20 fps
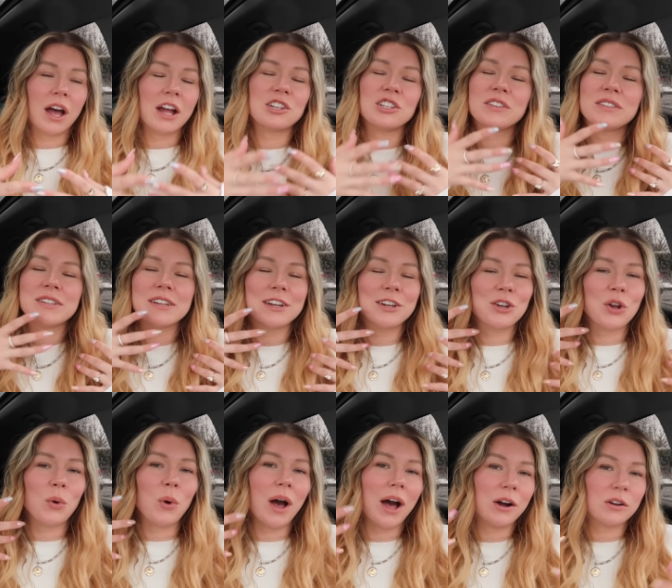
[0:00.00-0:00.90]
I just didn't
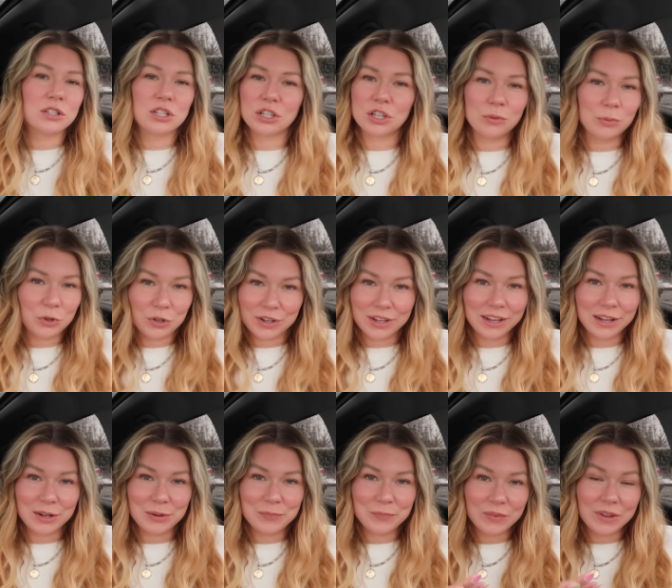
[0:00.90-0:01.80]
know how to
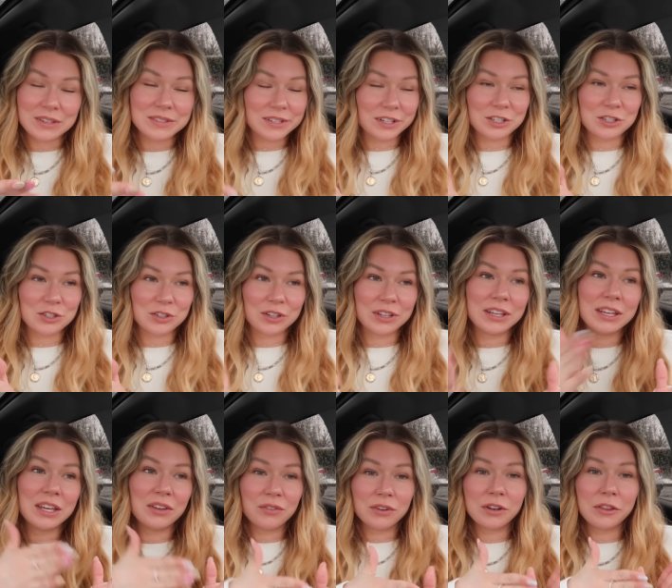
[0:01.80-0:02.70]
communicate essentially.
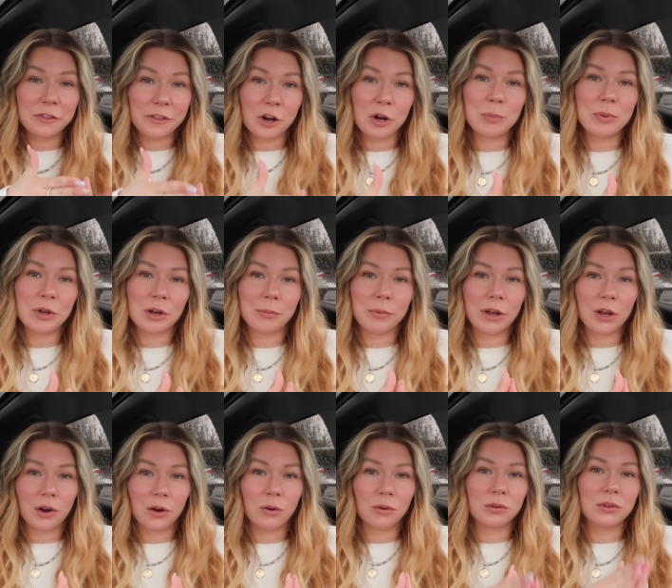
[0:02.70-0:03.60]
Even therapy on
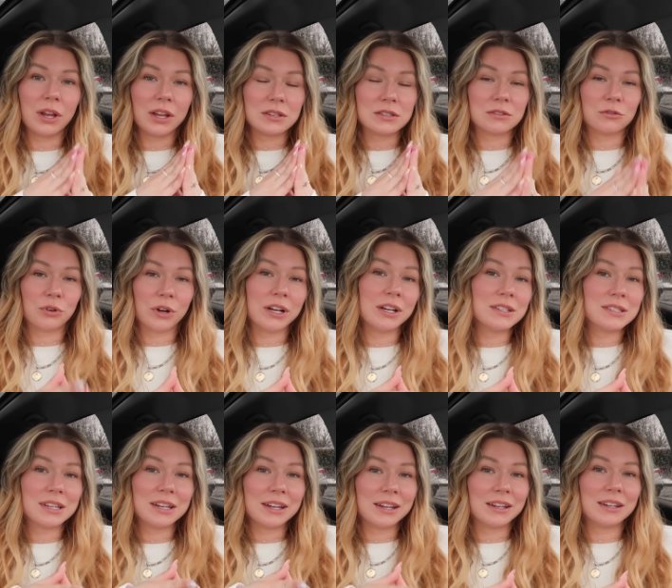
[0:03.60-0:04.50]
my own, as great
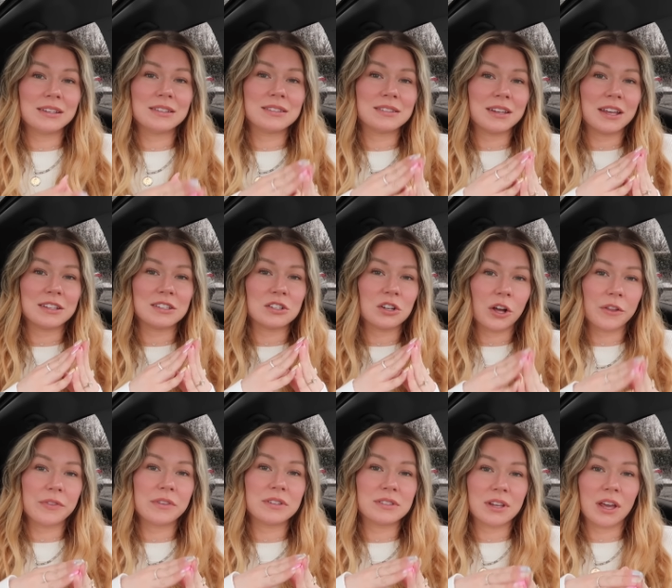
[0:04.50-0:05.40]
as it is, it's
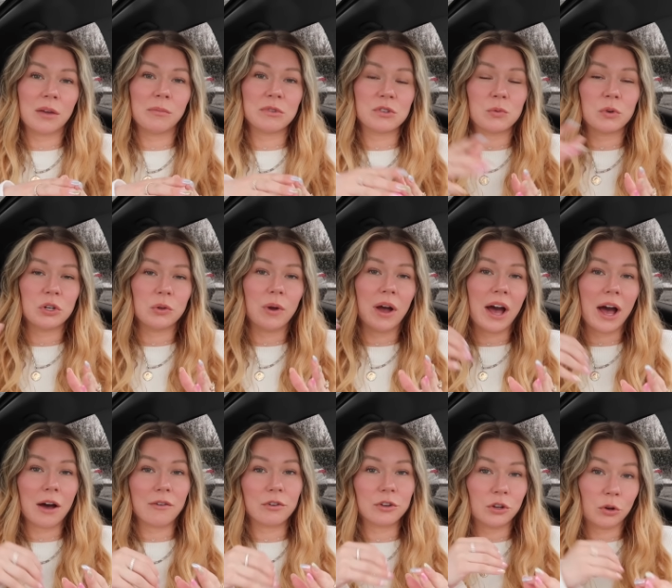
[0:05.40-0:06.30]
not the same as when you
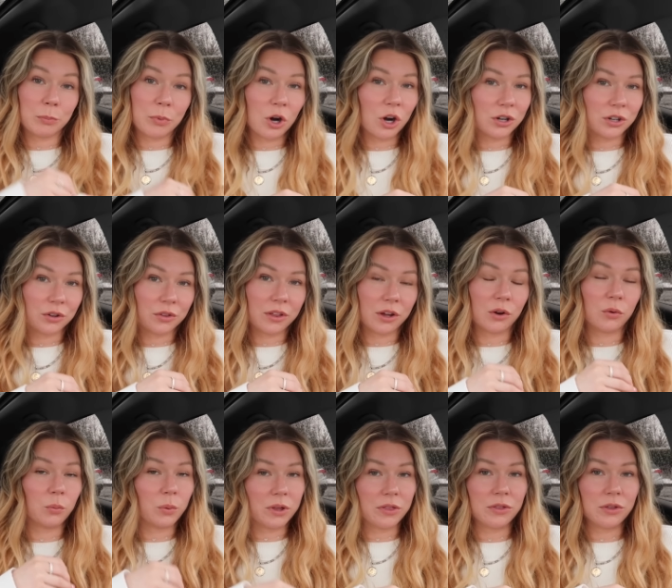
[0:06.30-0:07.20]
have your partner
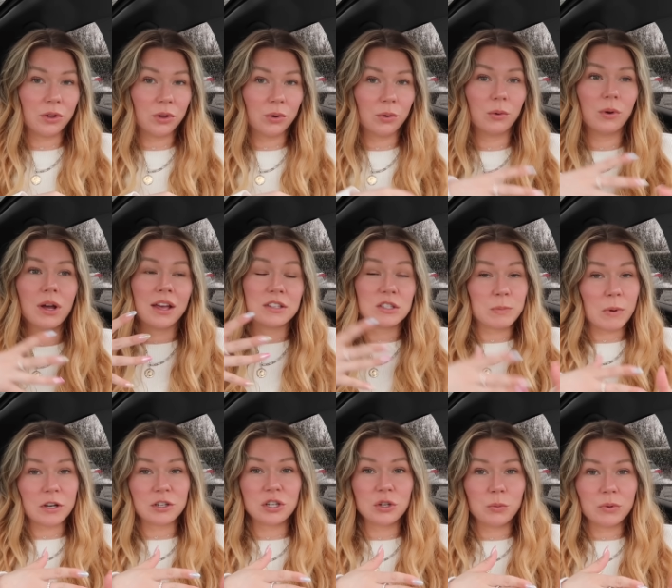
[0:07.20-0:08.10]
there with you,
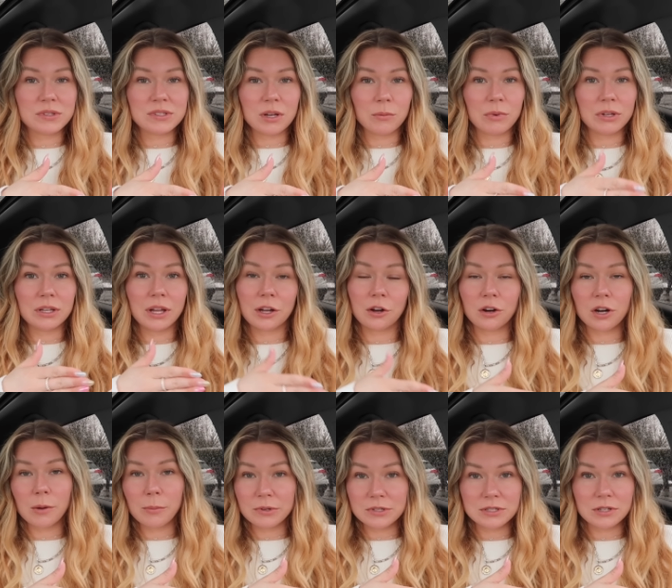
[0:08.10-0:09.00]
especially with someone like our
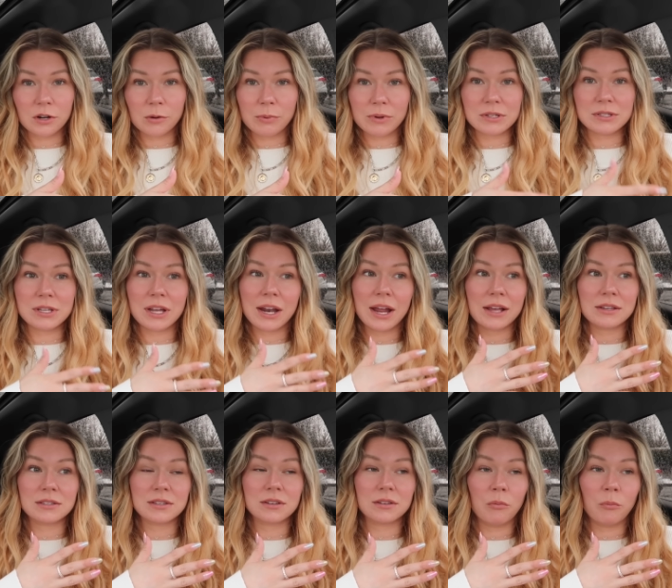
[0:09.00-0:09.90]
couples therapist that
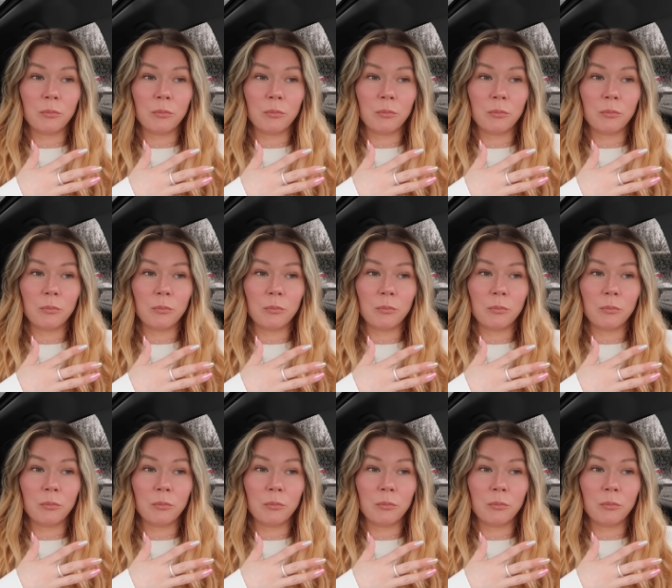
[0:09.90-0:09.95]
has